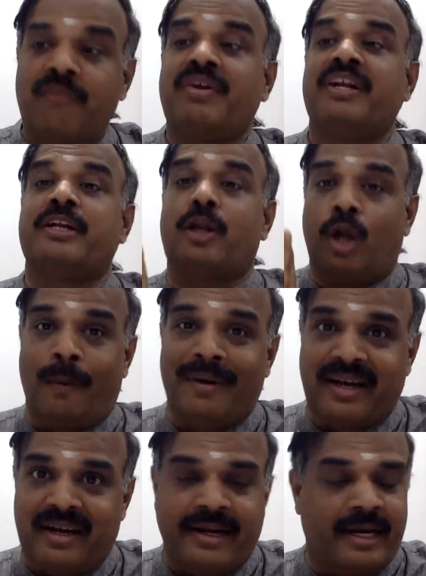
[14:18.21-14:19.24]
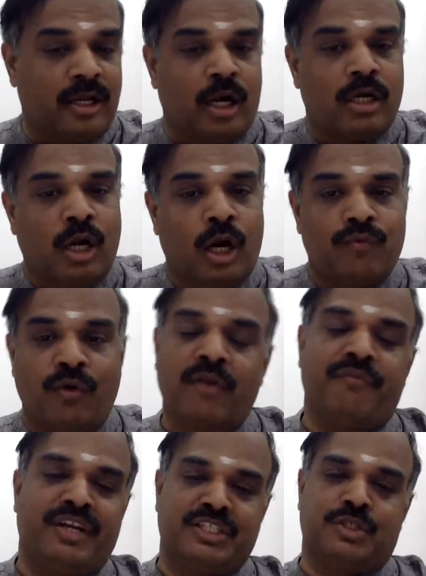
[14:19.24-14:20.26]
we need raw material data, not for
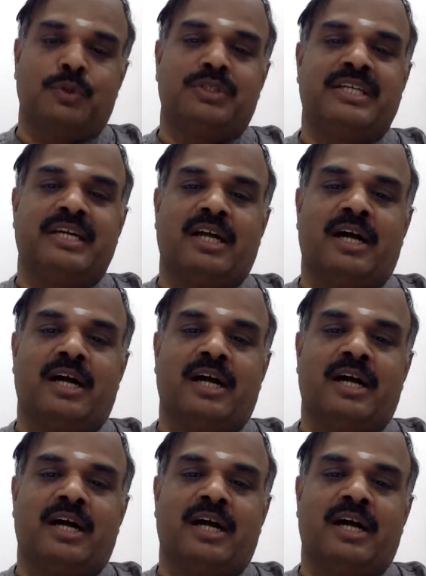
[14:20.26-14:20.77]
finished goods data.